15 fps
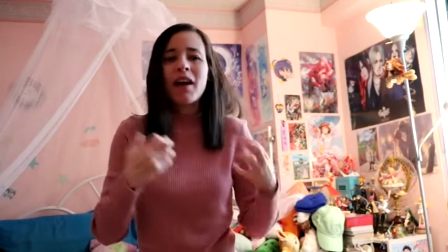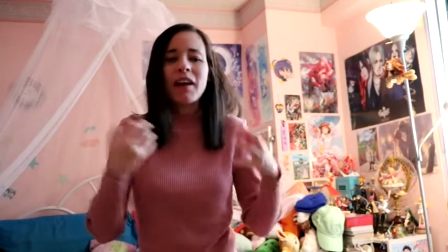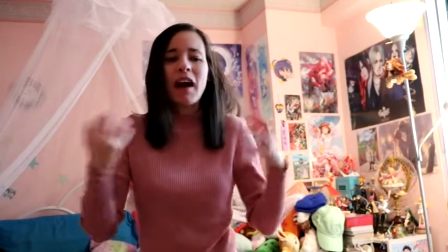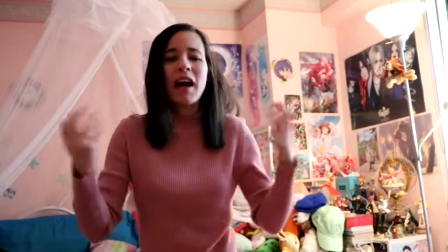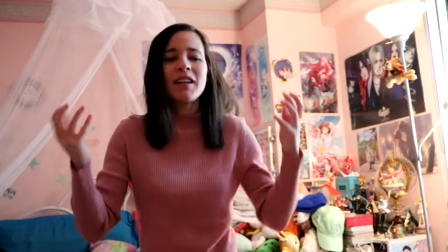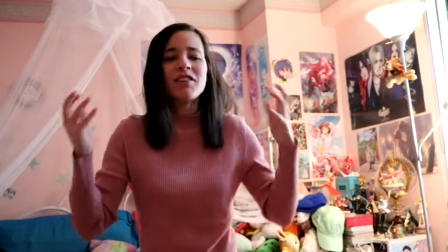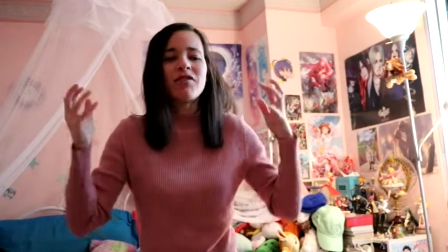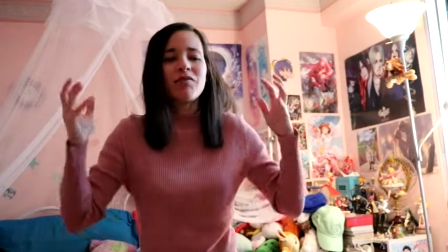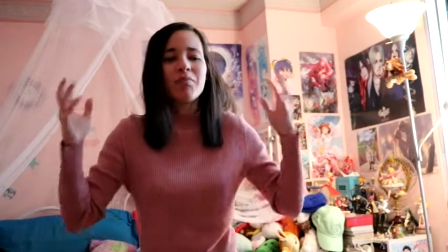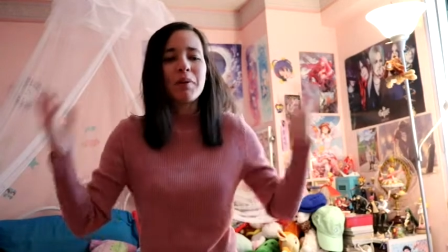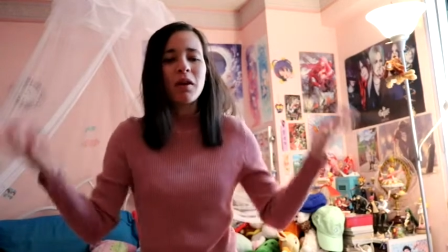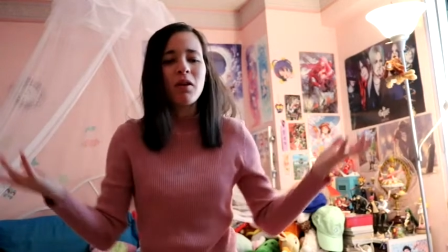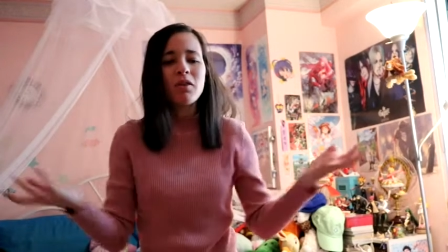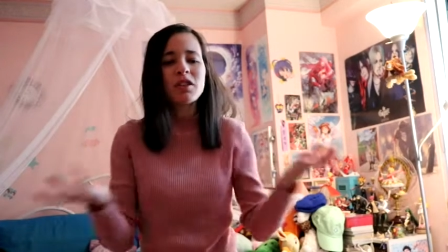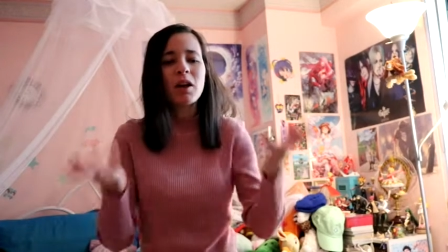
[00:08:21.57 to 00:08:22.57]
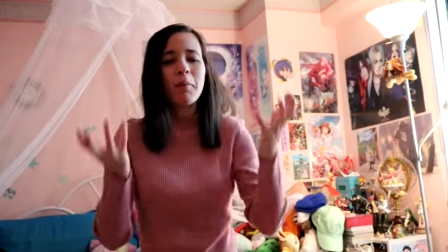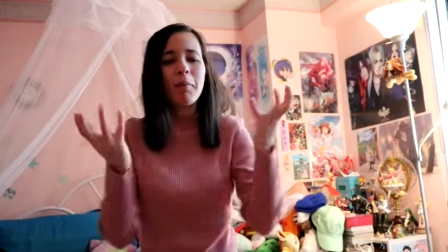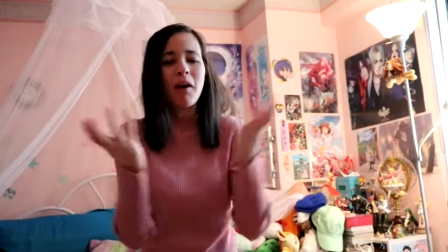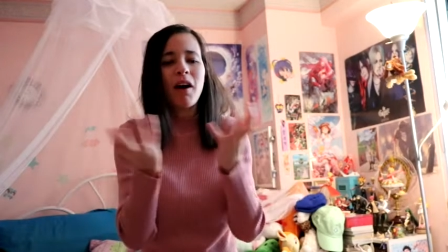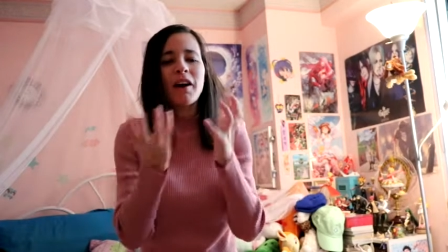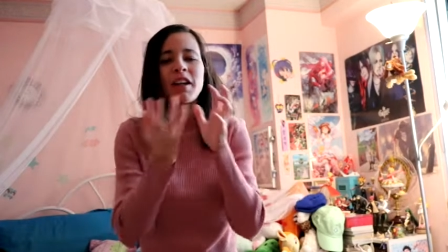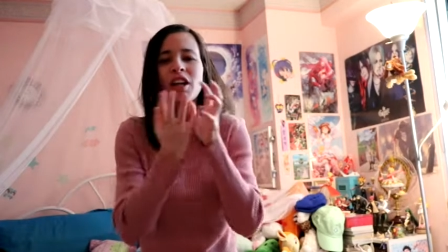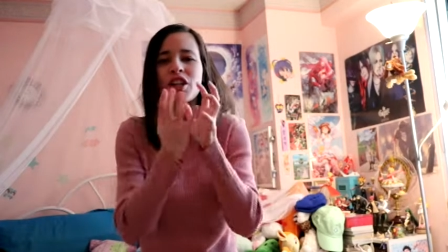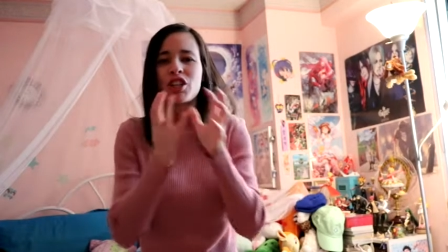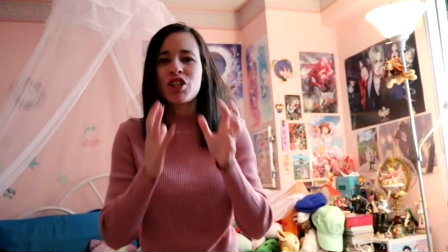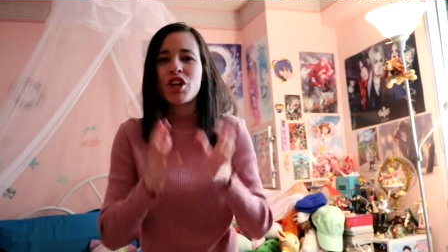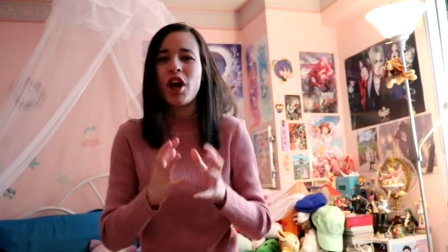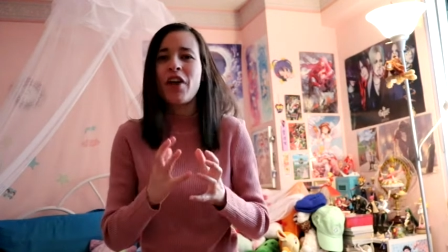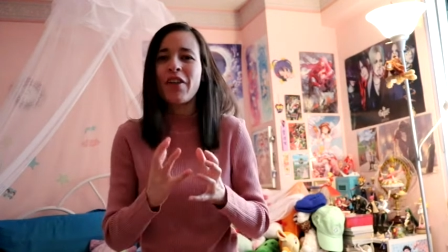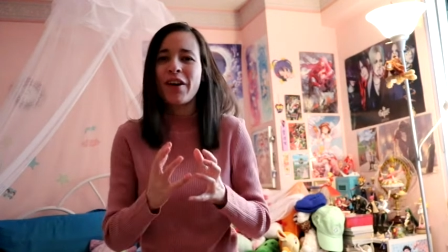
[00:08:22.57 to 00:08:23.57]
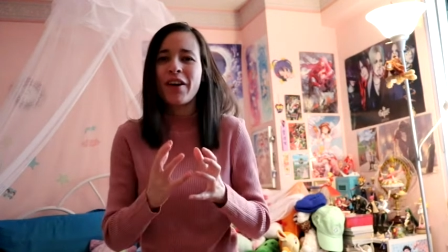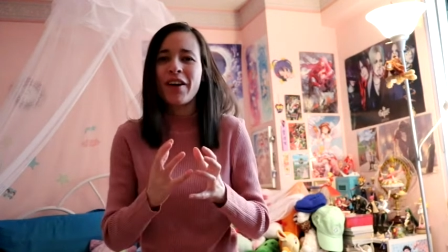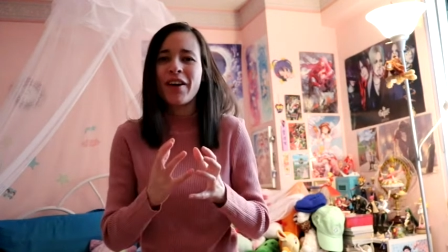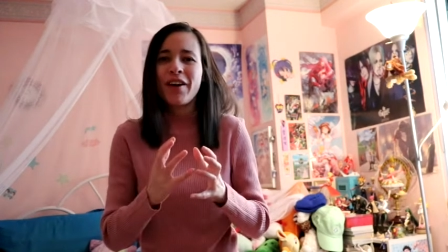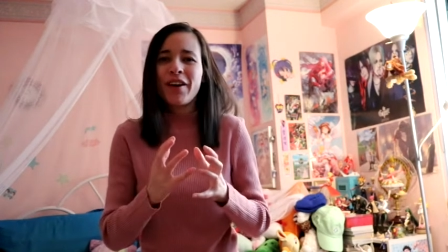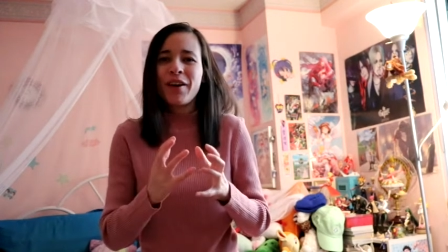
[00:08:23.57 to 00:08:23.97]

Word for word: kind of build upon each other